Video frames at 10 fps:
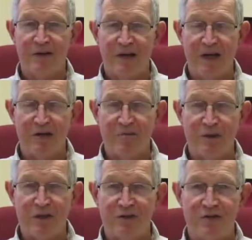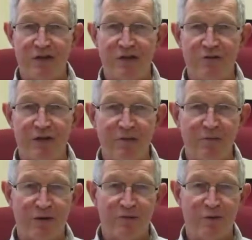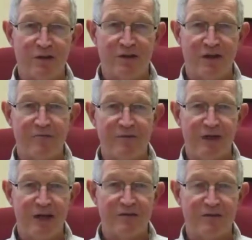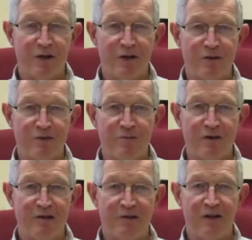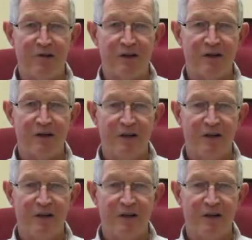But generally, one would advocate, if you're going into a malaria area,